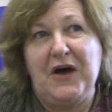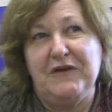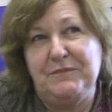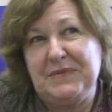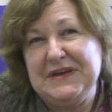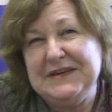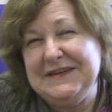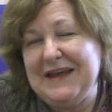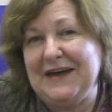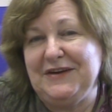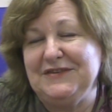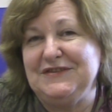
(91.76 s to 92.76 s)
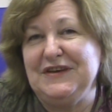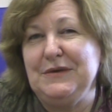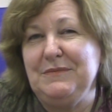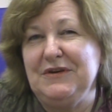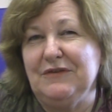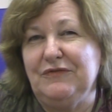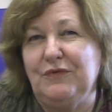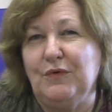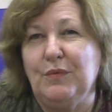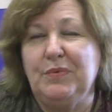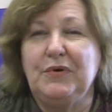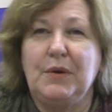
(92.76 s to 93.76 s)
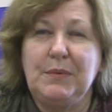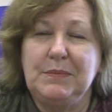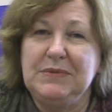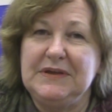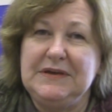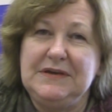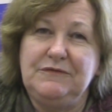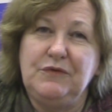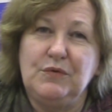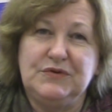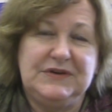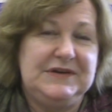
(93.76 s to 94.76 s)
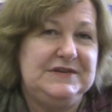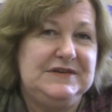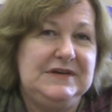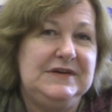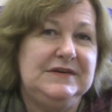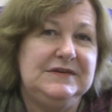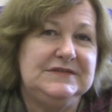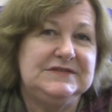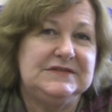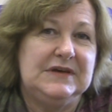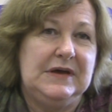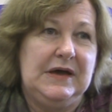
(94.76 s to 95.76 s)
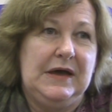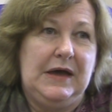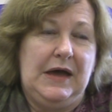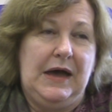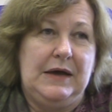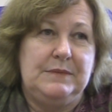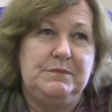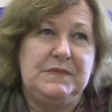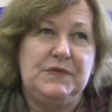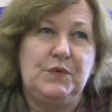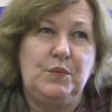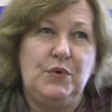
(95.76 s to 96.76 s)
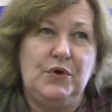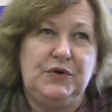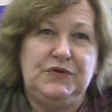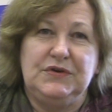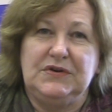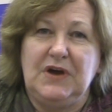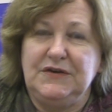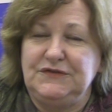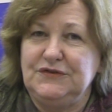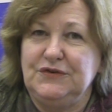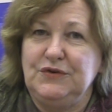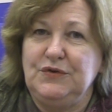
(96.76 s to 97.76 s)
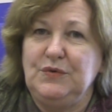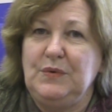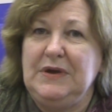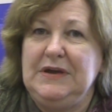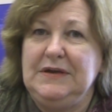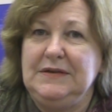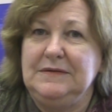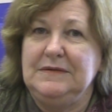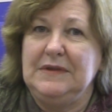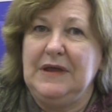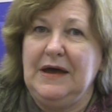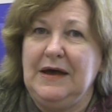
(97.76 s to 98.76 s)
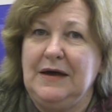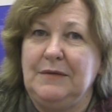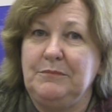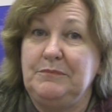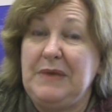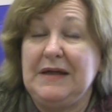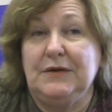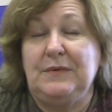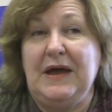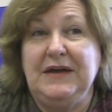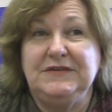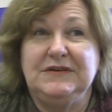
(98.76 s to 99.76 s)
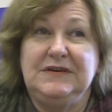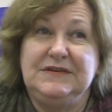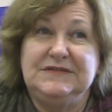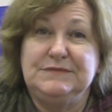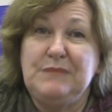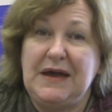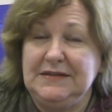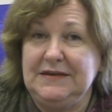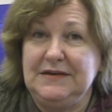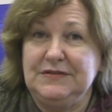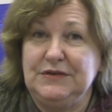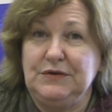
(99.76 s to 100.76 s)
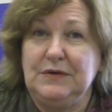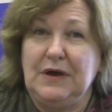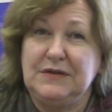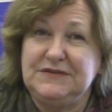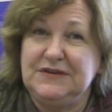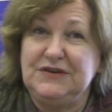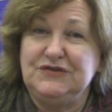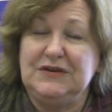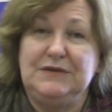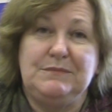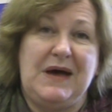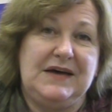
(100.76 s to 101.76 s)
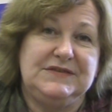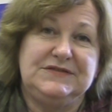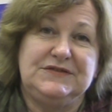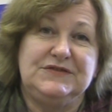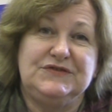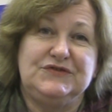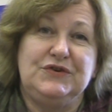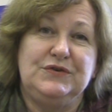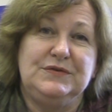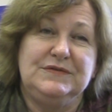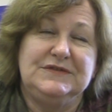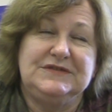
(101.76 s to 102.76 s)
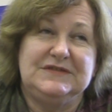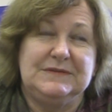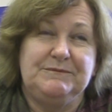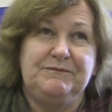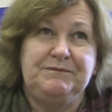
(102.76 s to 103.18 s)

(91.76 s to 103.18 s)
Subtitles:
I've been in academia for probably 14 years. The work that I do in Ballarat is mainly at the teaching master's students.